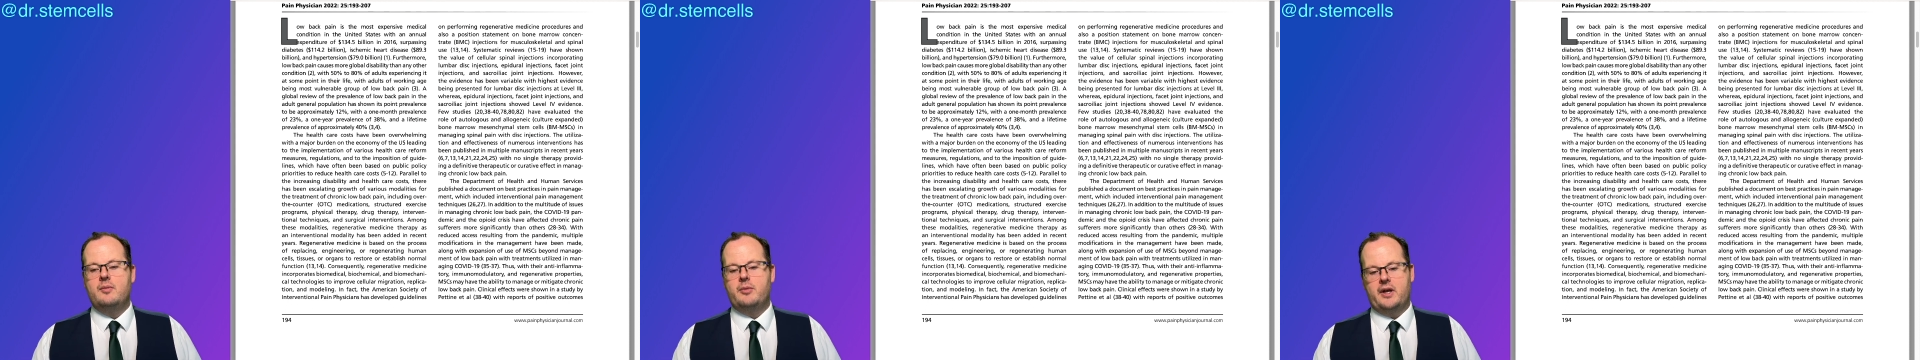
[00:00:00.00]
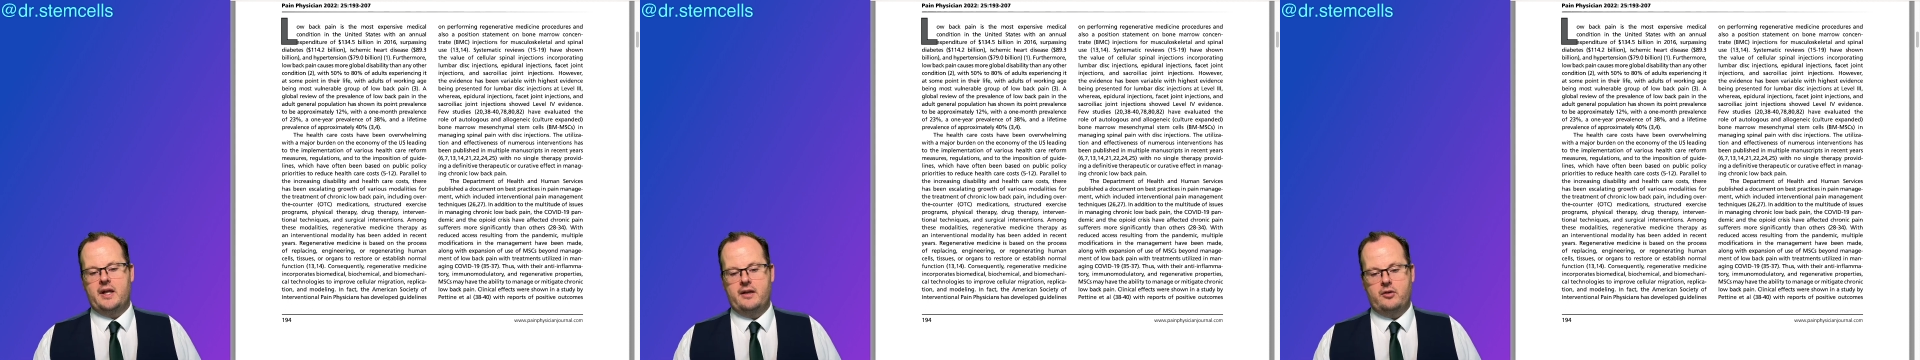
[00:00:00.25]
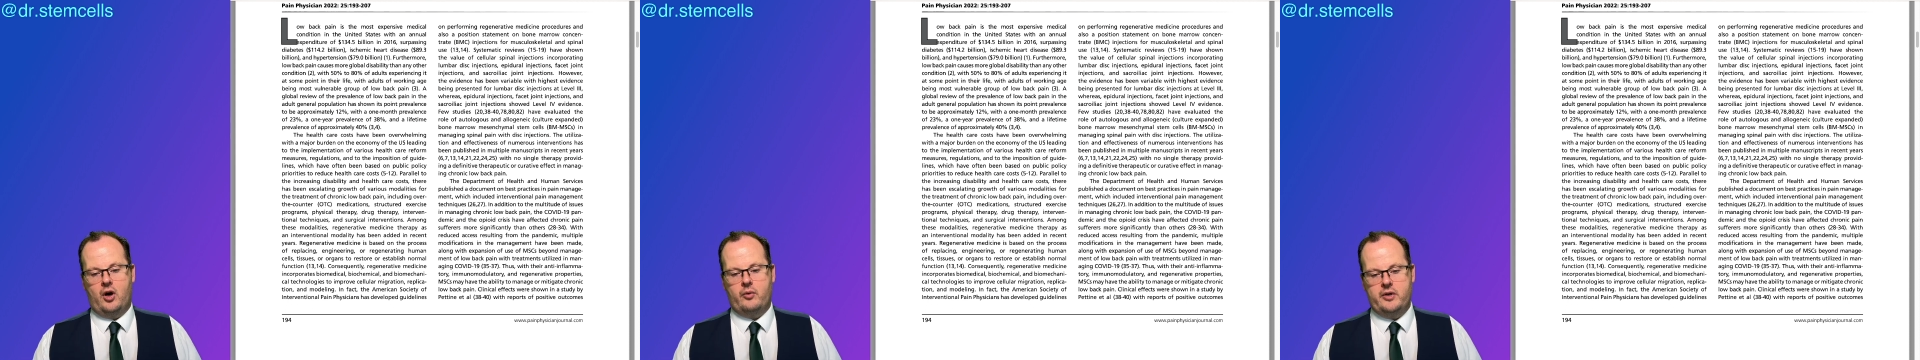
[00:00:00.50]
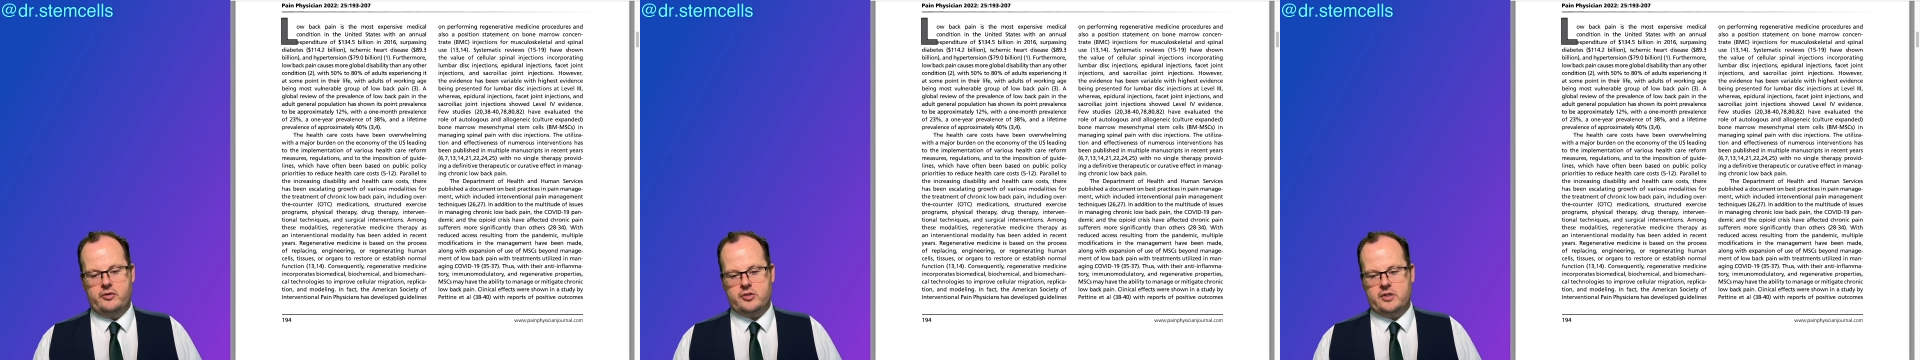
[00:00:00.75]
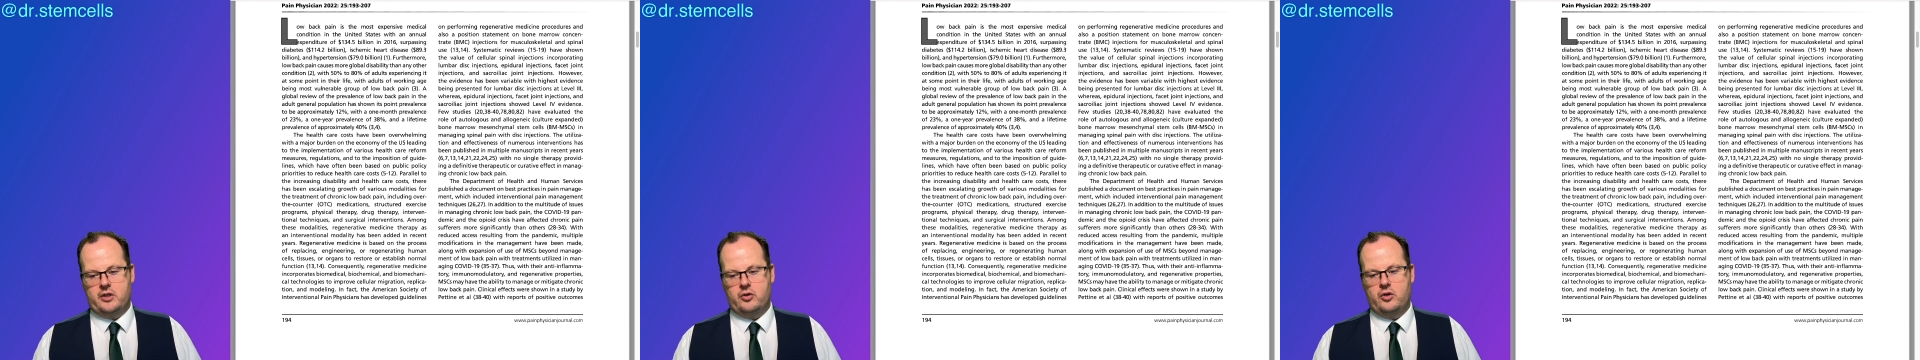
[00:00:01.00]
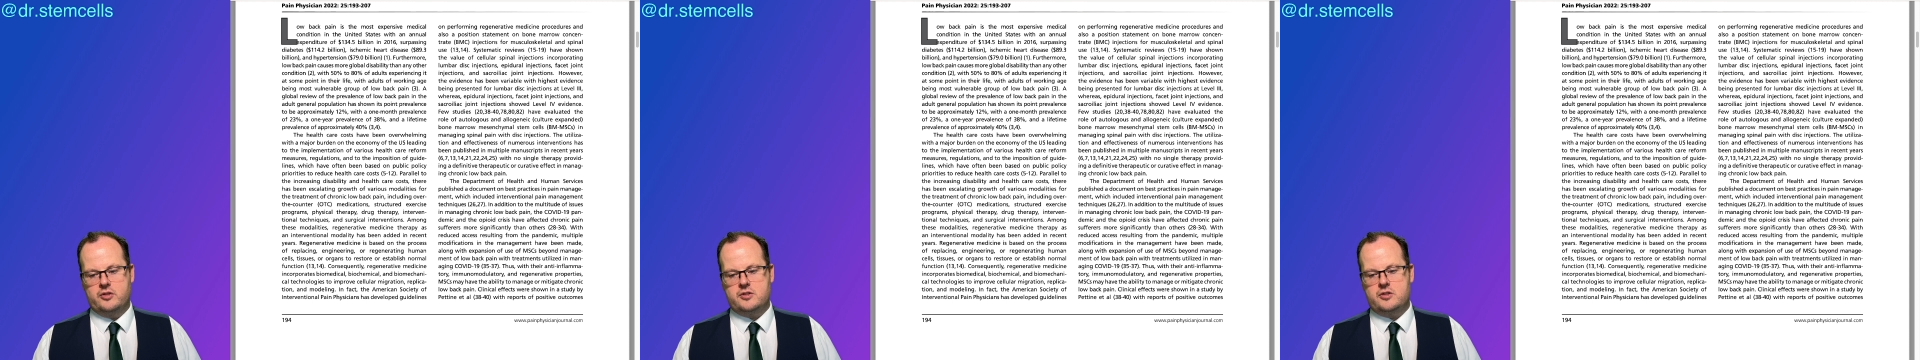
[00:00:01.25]
but are we reducing
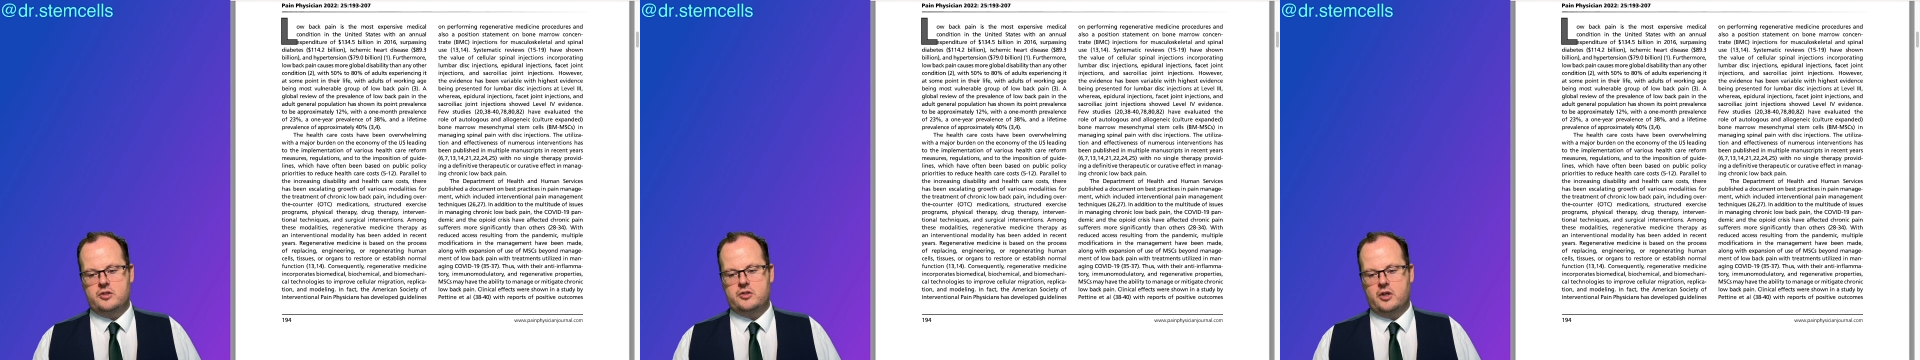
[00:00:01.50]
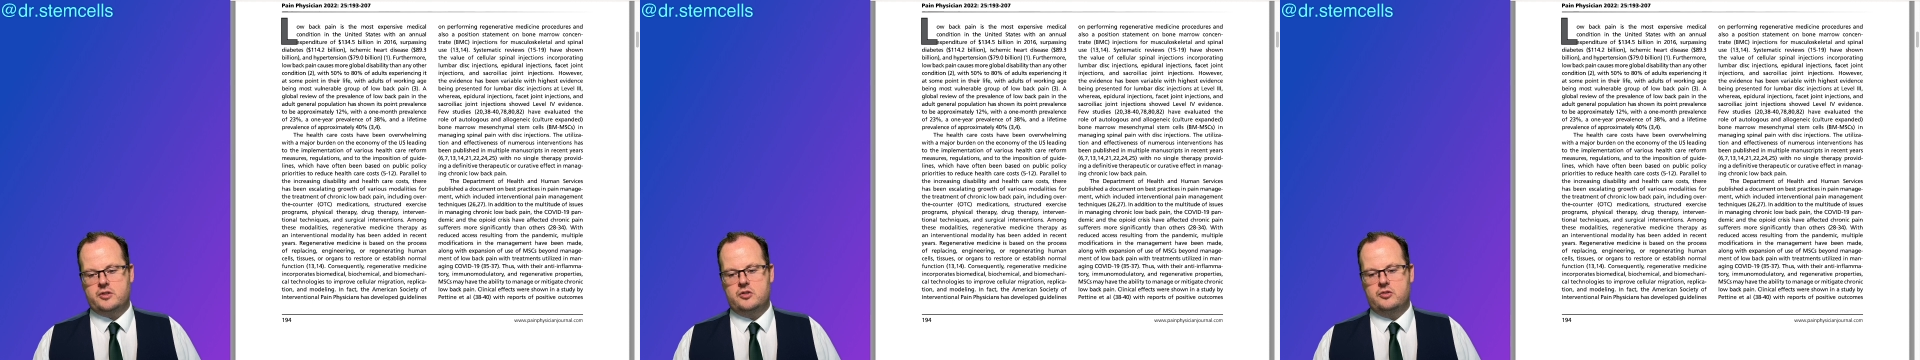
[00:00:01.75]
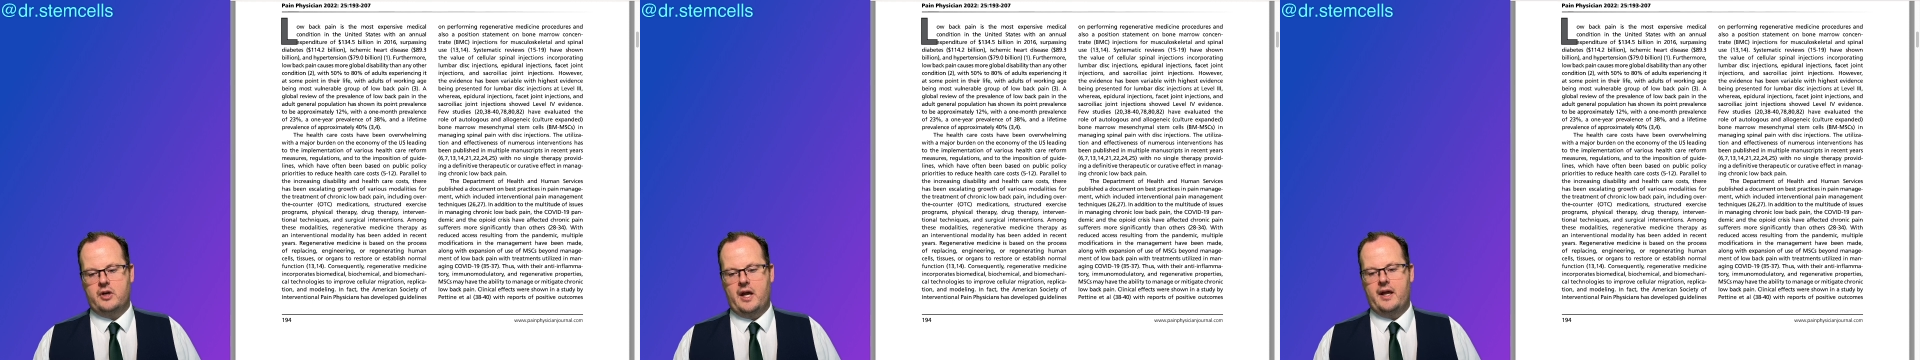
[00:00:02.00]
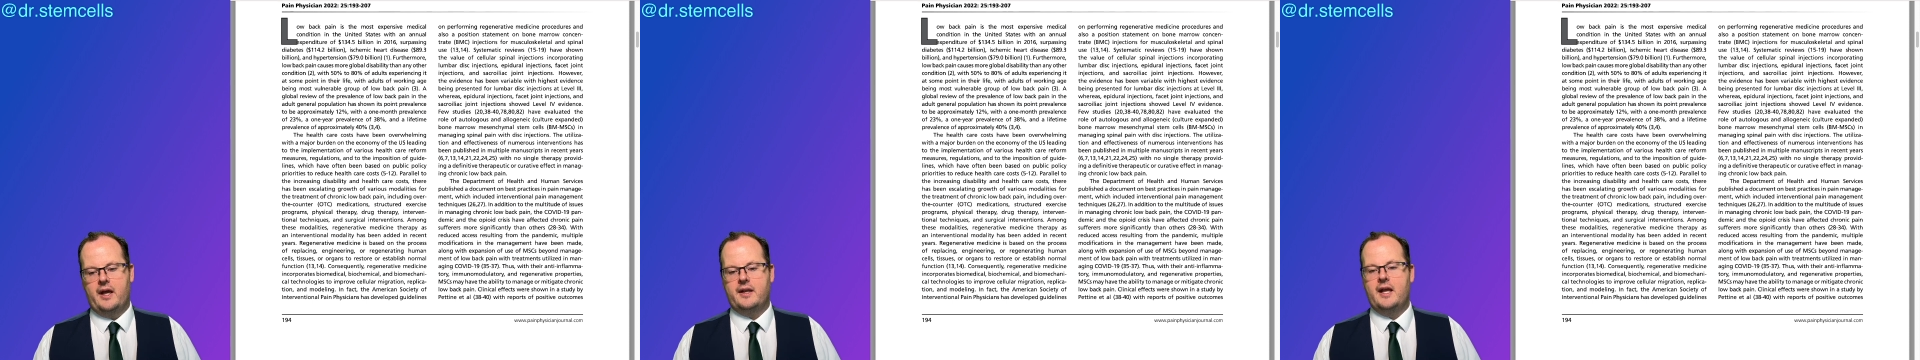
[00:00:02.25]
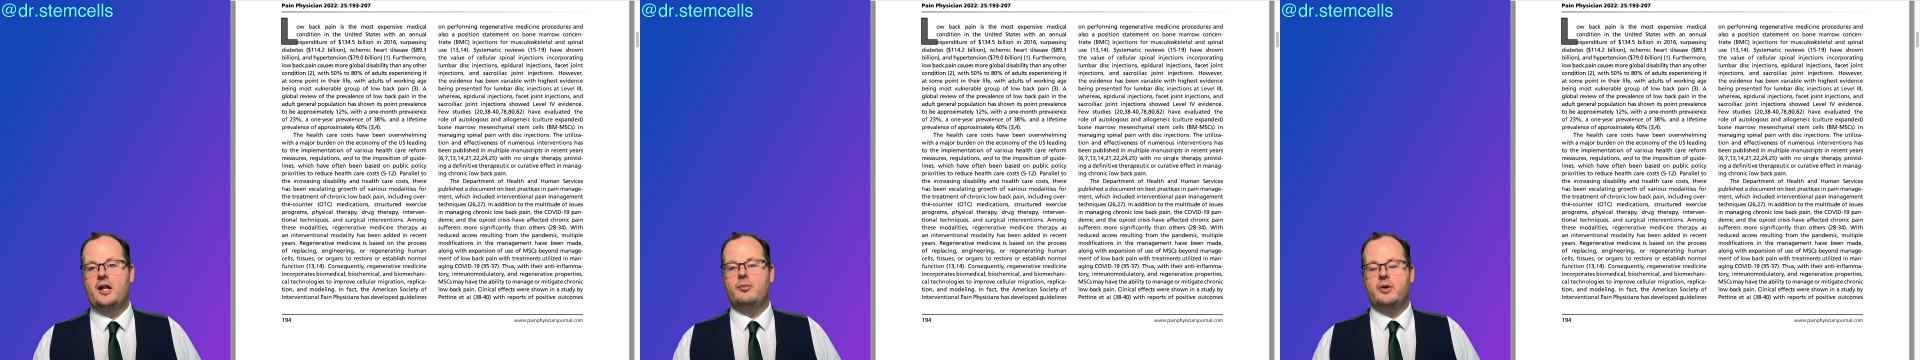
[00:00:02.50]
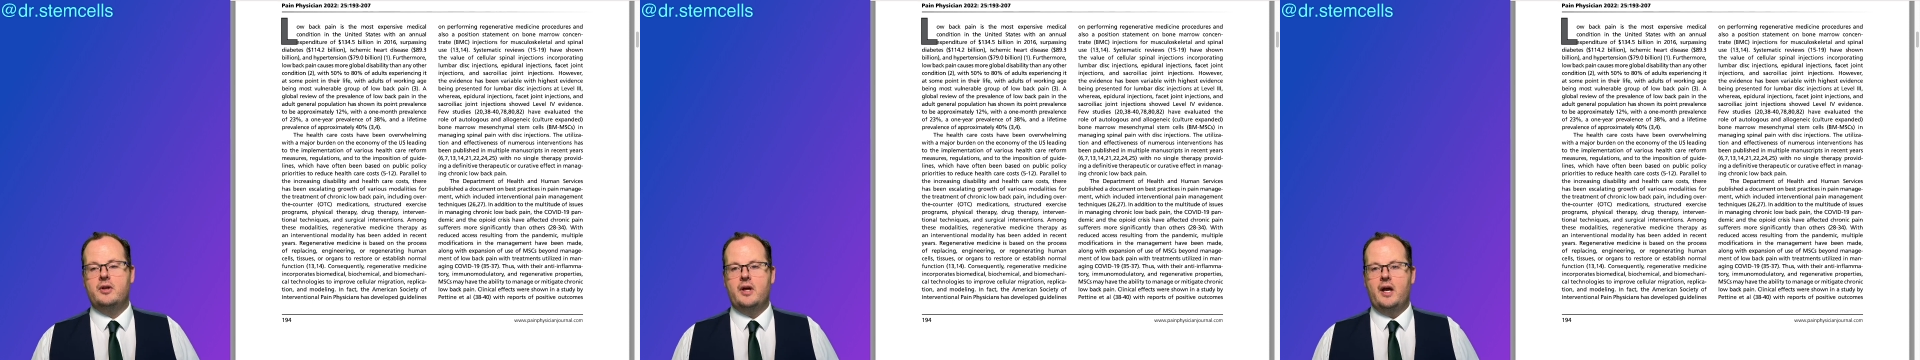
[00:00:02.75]
costs just to try and help